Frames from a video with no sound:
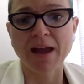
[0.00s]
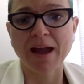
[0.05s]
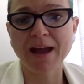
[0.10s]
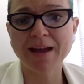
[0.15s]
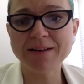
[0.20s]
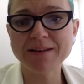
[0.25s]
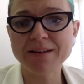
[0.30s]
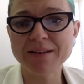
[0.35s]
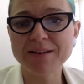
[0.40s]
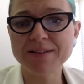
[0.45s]

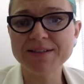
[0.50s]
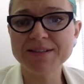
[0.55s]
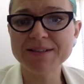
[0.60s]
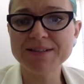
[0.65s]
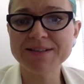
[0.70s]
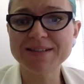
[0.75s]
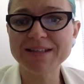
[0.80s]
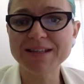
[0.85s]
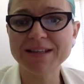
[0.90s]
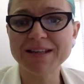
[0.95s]
And
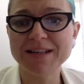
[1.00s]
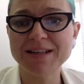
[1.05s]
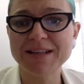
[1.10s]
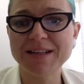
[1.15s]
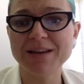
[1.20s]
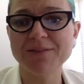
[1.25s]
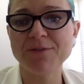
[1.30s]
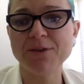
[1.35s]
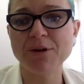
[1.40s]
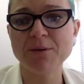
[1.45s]
just to
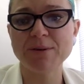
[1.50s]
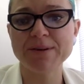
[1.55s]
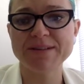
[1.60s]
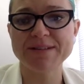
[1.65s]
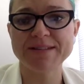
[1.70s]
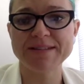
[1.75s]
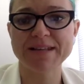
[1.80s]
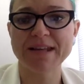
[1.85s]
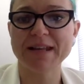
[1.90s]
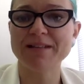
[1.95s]
give you a
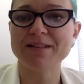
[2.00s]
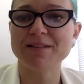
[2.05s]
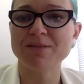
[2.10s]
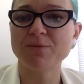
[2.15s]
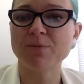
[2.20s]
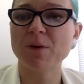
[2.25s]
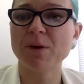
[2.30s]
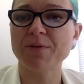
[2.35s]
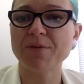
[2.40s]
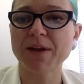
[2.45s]
sense
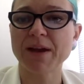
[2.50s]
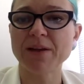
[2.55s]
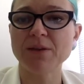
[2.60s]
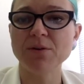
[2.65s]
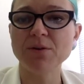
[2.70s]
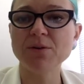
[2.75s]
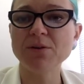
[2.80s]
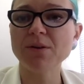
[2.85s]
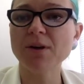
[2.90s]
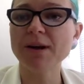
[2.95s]
of what they
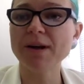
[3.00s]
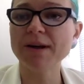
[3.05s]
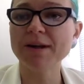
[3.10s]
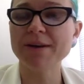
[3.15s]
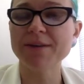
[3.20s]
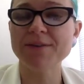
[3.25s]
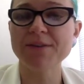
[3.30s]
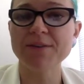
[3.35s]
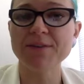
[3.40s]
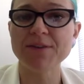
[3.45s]
look like,
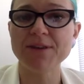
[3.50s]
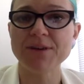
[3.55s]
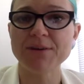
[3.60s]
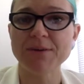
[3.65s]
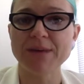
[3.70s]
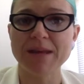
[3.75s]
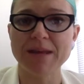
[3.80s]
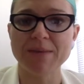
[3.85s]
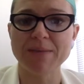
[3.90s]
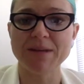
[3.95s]
I've given you
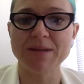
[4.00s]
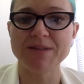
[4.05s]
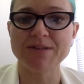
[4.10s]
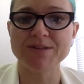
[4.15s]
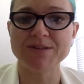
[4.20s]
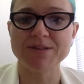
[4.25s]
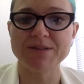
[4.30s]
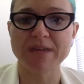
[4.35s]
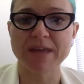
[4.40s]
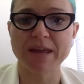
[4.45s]
an
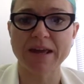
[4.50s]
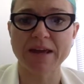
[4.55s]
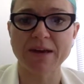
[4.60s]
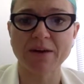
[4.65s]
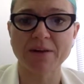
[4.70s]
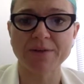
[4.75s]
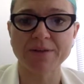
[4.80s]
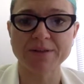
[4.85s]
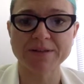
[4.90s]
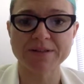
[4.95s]
image there
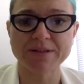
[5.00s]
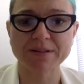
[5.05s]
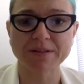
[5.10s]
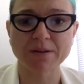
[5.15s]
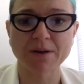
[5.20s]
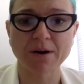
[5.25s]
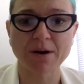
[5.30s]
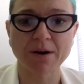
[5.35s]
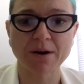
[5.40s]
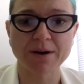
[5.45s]
on the
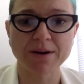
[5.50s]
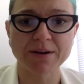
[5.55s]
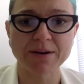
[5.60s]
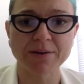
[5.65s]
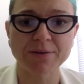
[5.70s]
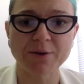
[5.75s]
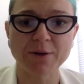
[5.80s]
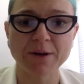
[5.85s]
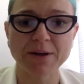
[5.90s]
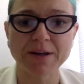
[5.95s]
slide.
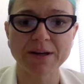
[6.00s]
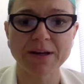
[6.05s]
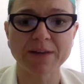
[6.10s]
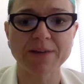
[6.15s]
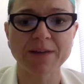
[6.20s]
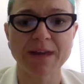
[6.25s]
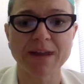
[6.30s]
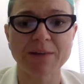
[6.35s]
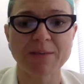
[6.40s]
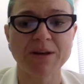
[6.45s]
I've got
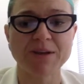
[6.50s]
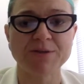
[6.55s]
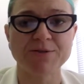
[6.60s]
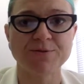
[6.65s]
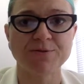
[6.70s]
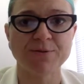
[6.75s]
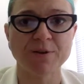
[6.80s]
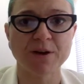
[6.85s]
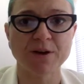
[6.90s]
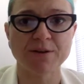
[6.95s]
another
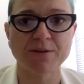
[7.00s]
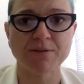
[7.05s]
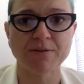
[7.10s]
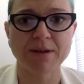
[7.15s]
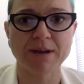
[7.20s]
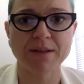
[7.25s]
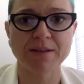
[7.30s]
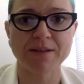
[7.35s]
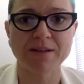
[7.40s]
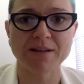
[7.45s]
image further
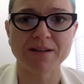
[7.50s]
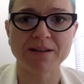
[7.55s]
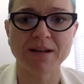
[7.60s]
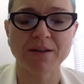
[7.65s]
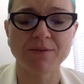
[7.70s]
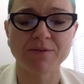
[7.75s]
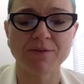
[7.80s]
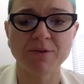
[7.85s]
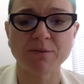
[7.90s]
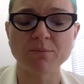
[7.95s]
in that
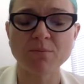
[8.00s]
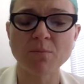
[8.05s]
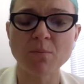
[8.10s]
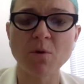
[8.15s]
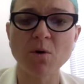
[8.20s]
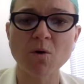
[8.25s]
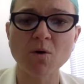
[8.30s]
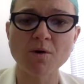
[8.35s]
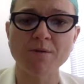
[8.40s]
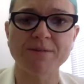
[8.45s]
gives you
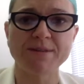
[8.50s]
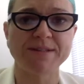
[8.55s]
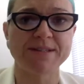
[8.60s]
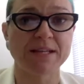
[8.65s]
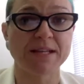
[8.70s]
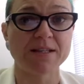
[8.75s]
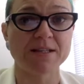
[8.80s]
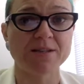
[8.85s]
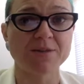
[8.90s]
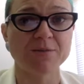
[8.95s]
more of a
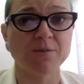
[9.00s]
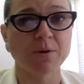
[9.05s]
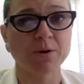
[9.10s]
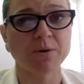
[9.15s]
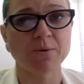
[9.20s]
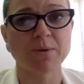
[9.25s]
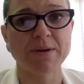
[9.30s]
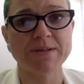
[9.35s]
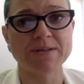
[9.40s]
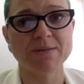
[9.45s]
sense of what
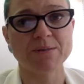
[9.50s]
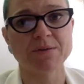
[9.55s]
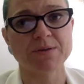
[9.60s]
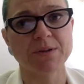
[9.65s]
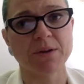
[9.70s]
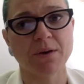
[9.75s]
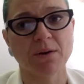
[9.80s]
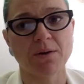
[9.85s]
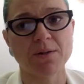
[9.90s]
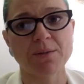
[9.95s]
a quiz looks
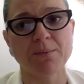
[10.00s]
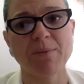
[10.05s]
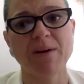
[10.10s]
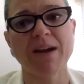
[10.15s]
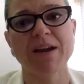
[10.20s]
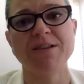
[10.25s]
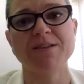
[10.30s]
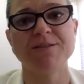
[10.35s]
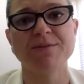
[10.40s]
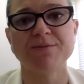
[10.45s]
like on the
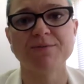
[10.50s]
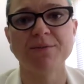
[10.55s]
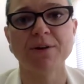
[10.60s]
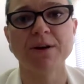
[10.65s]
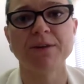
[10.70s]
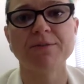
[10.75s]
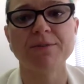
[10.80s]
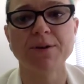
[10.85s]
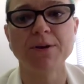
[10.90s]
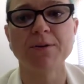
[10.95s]
page in
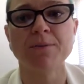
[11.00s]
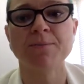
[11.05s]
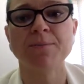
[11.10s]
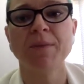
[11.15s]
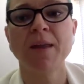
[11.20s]
front of you.